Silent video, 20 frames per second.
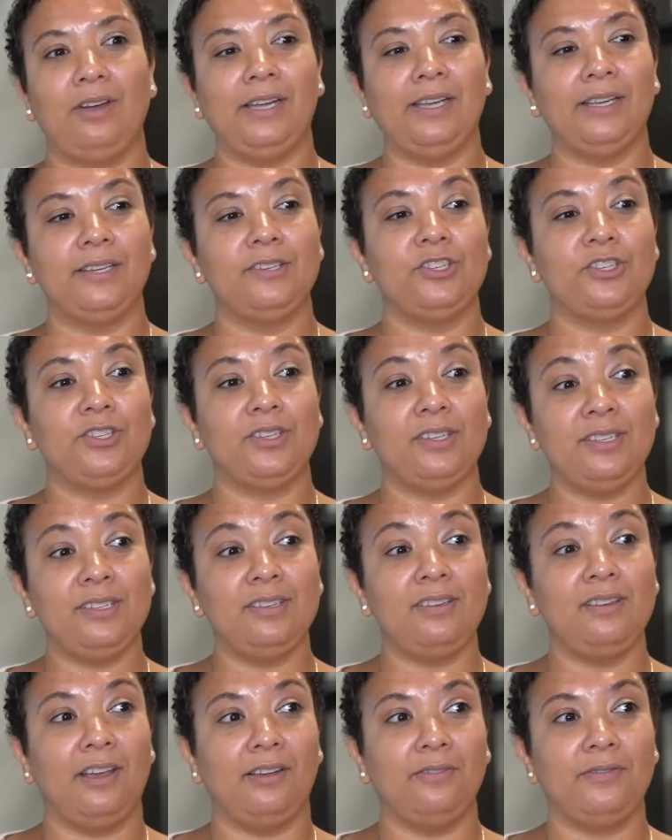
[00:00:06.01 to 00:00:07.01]
had just
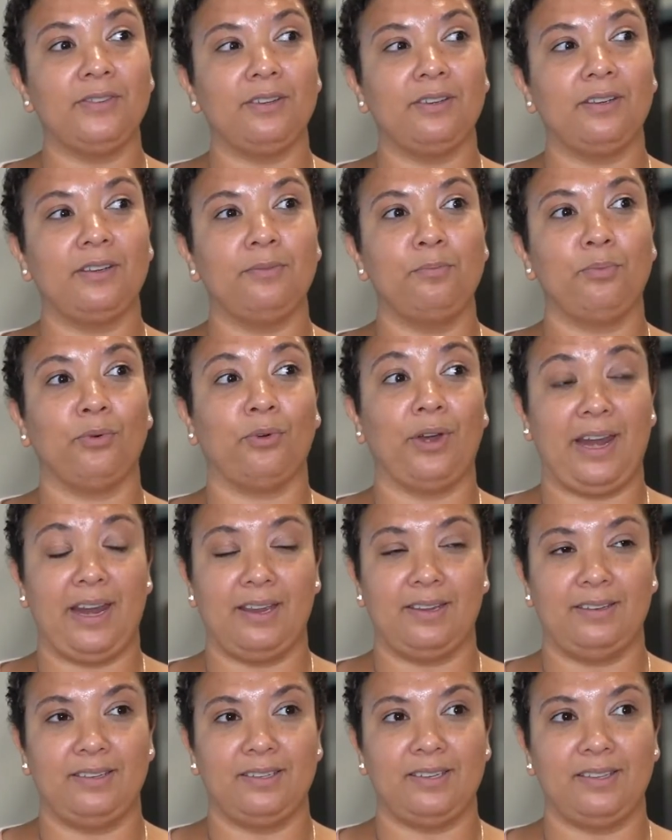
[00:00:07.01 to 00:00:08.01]
left a
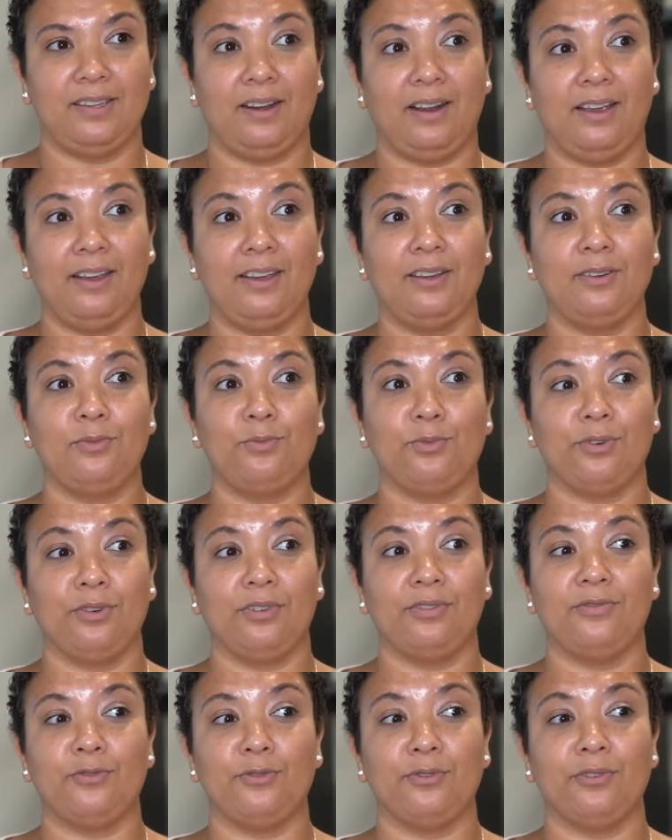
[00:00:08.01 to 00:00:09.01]
brand that I had
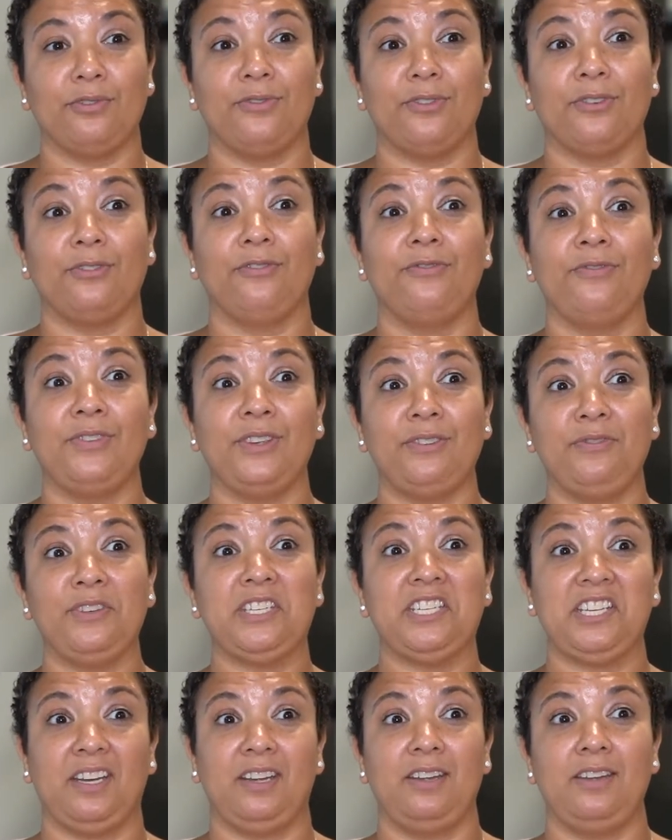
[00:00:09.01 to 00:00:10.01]
worked for for
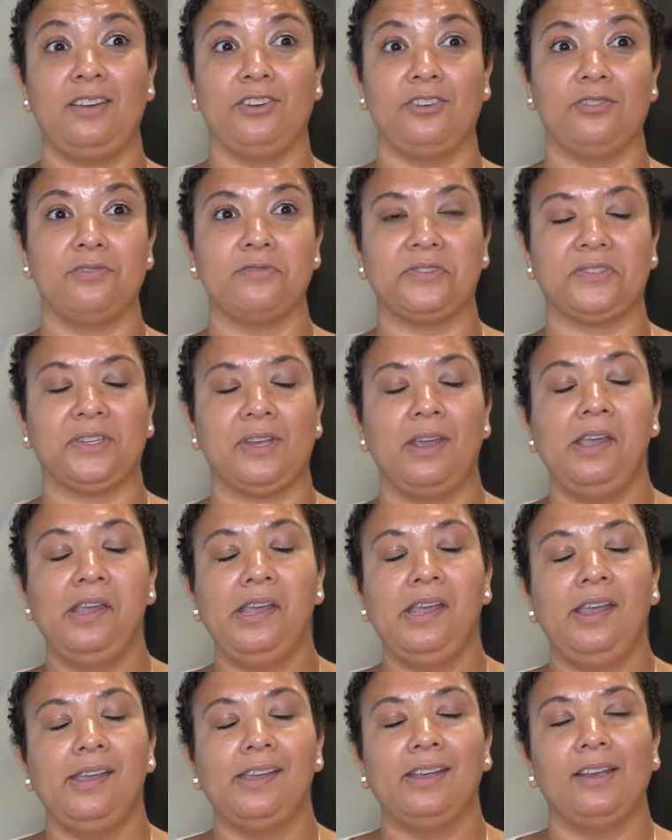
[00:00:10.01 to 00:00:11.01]
15 years.
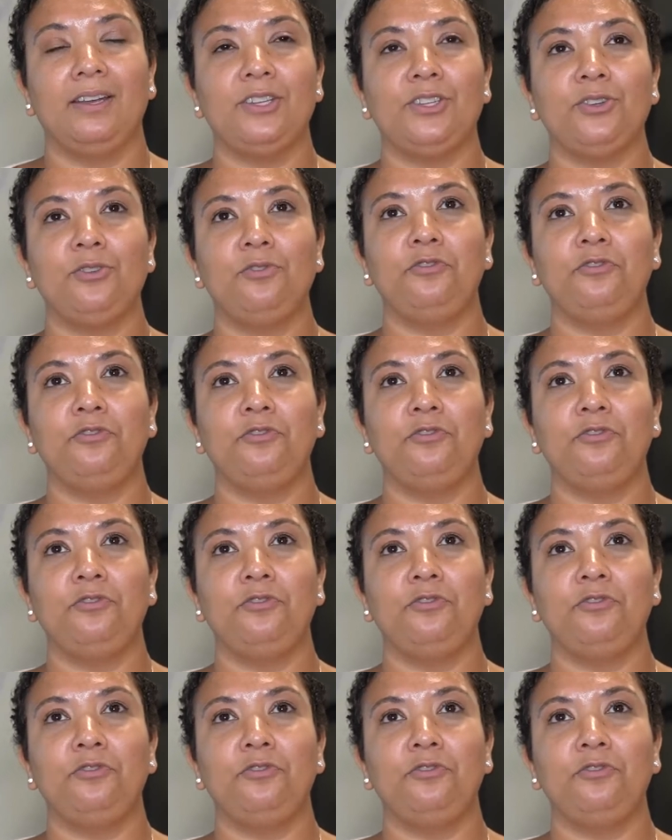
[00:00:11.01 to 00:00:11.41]
And so